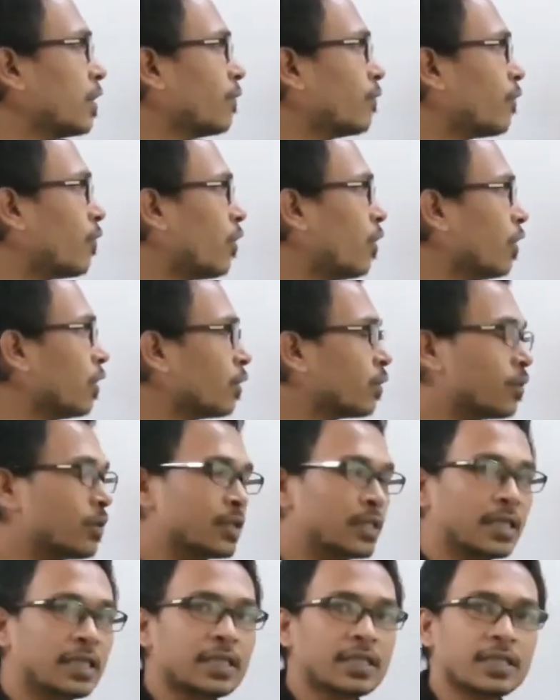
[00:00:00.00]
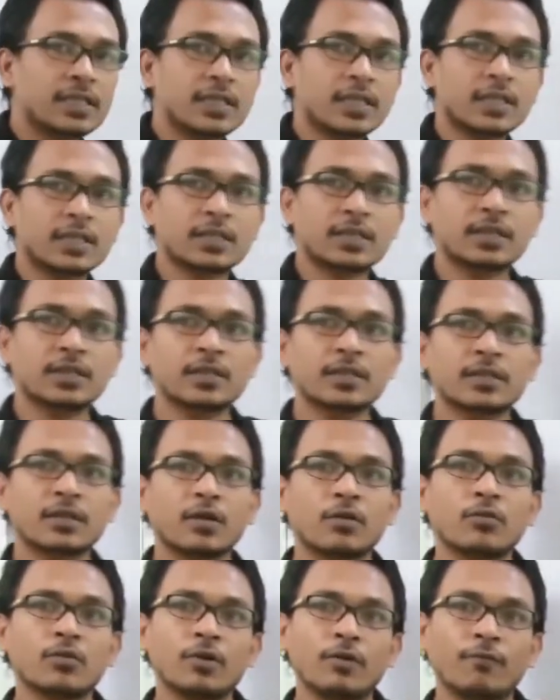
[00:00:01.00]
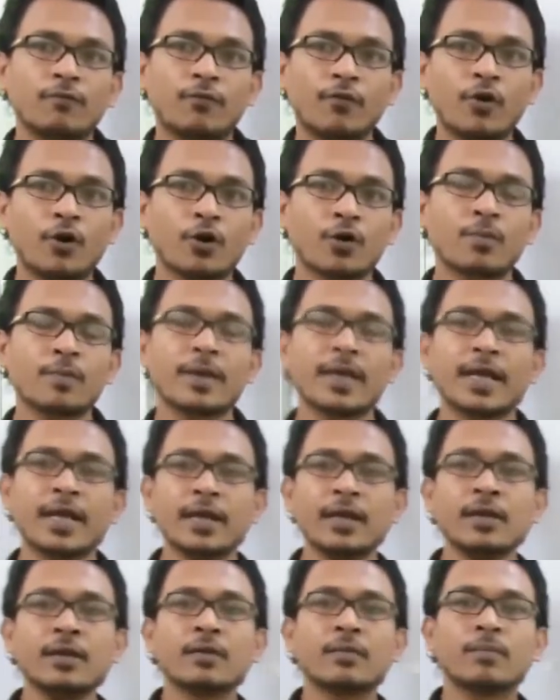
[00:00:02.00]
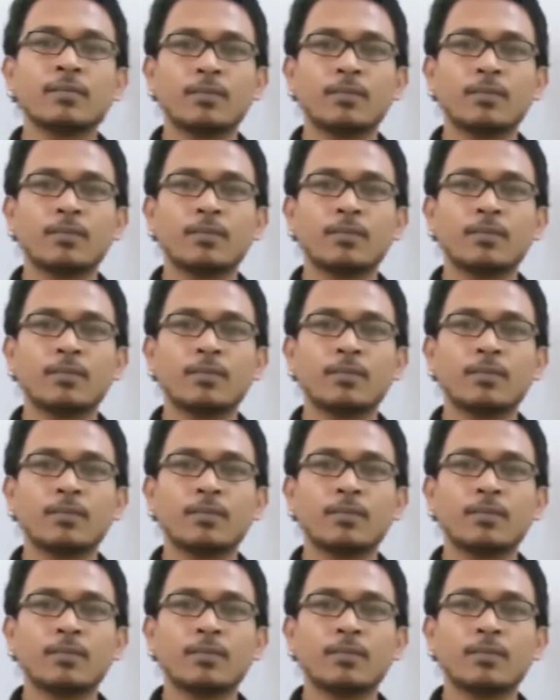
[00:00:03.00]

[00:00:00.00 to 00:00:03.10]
of all those instructions will form a